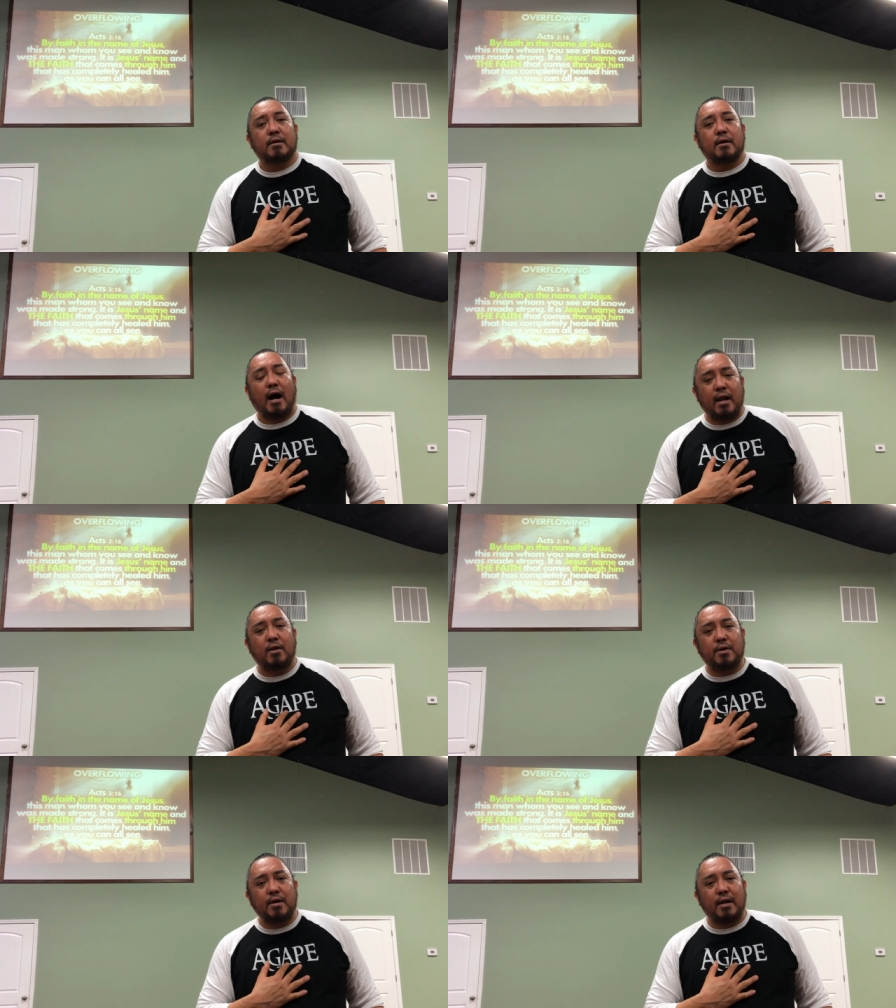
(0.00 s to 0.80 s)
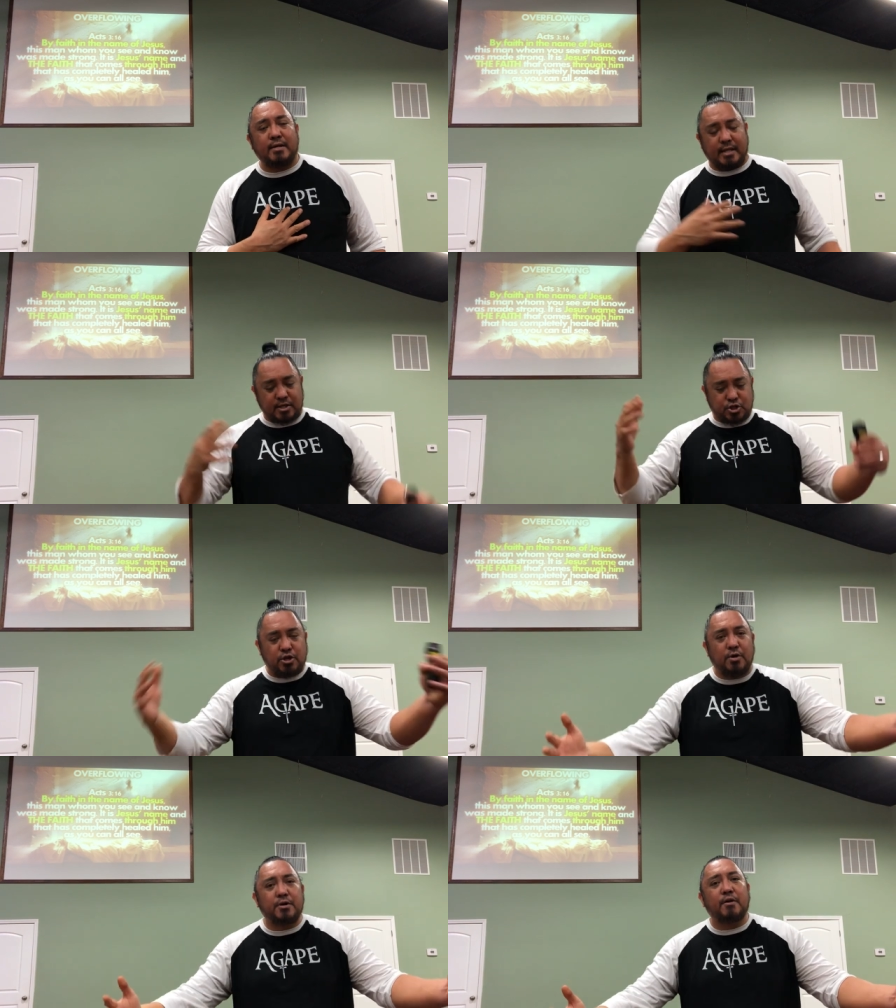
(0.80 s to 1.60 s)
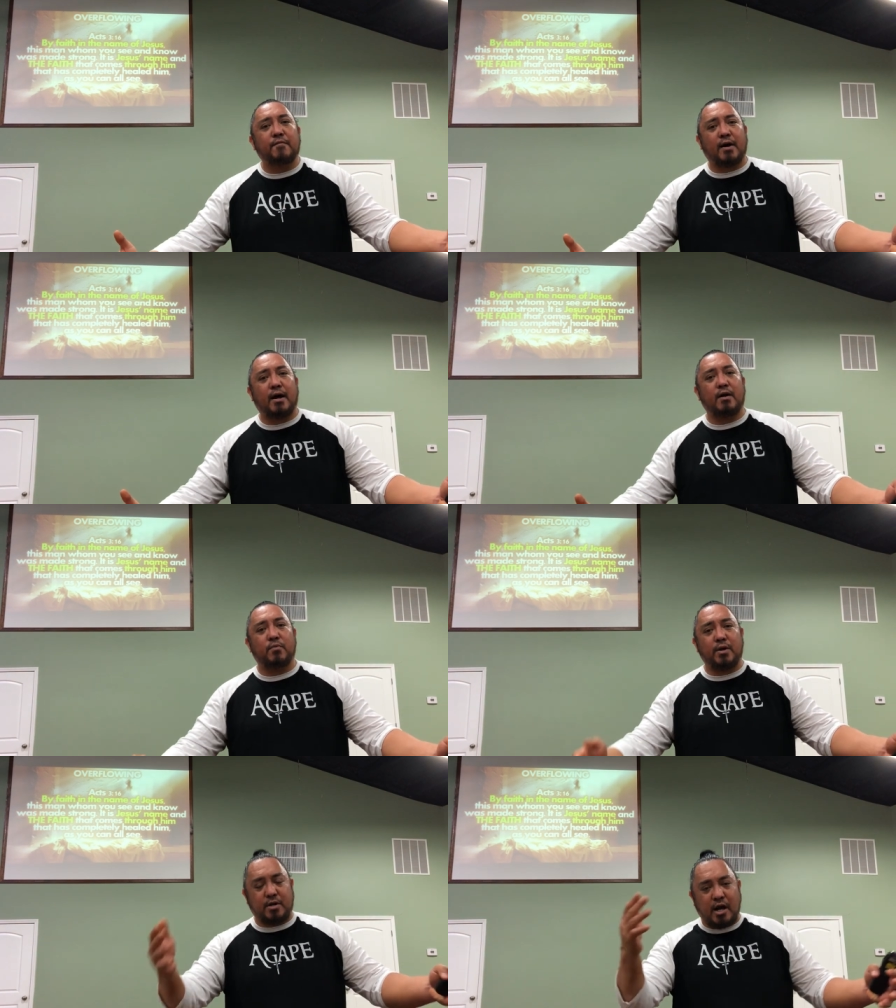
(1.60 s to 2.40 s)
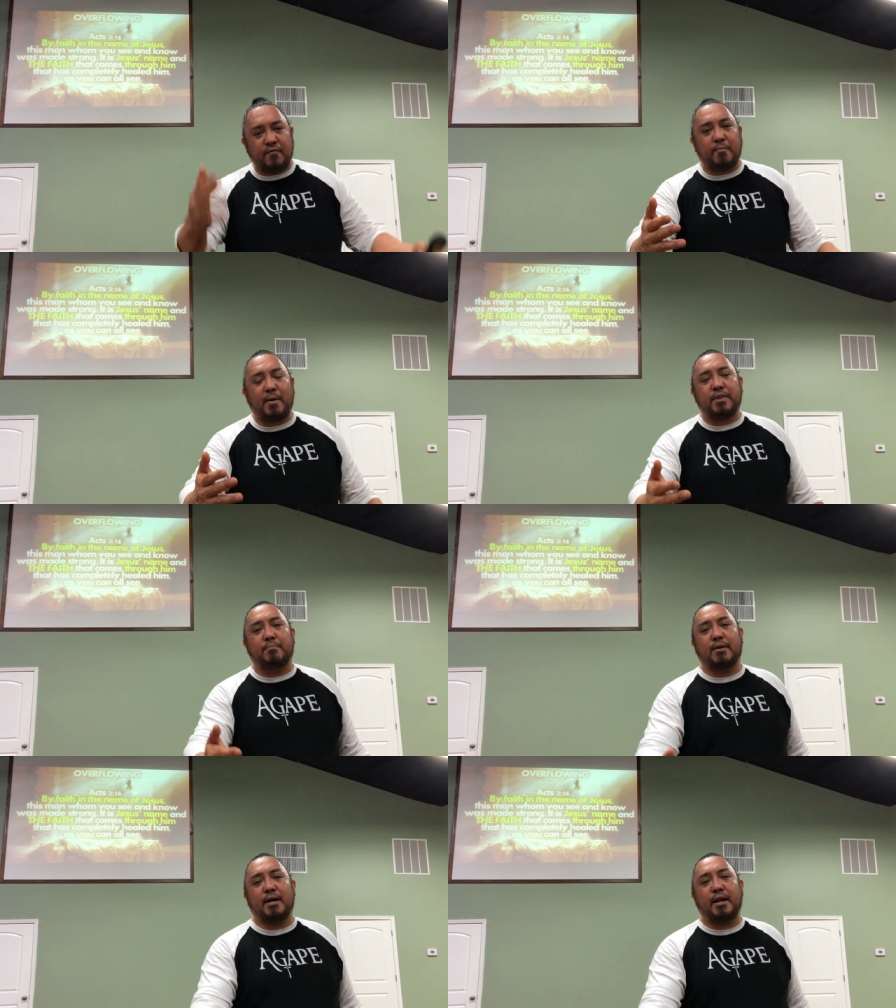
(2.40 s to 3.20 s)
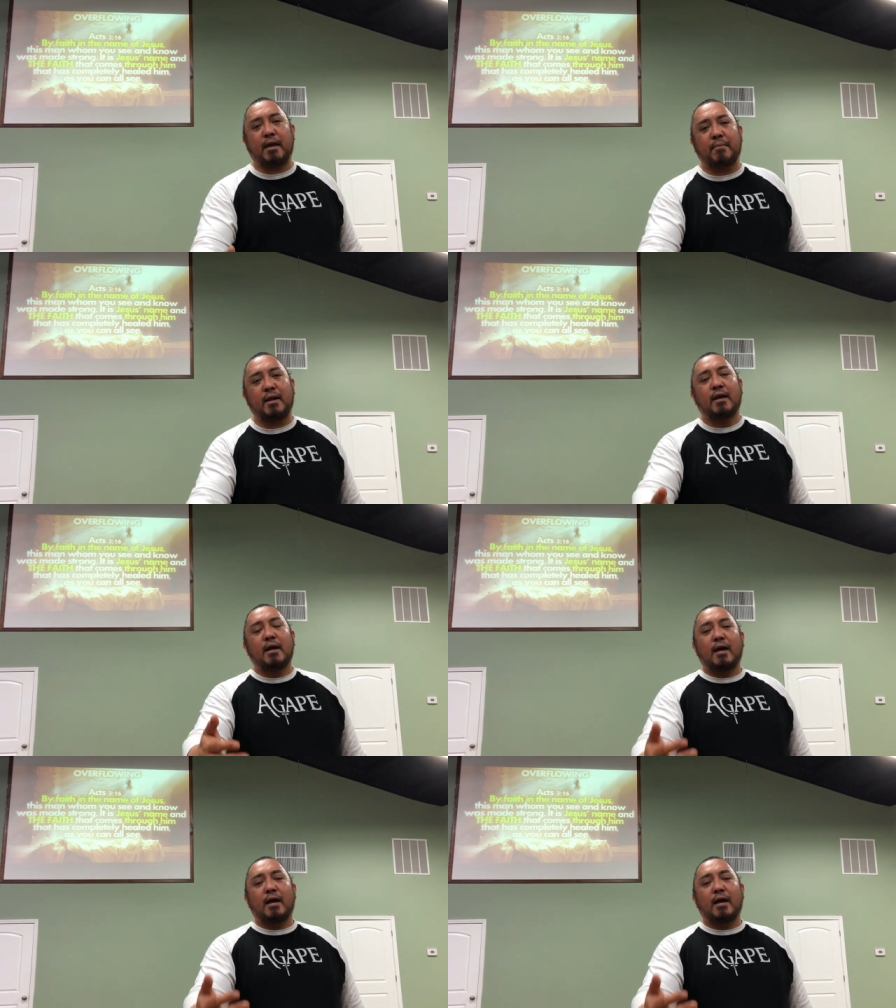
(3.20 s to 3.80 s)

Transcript: Hallelujah. As, as children of God, we are covered by the blood, amen?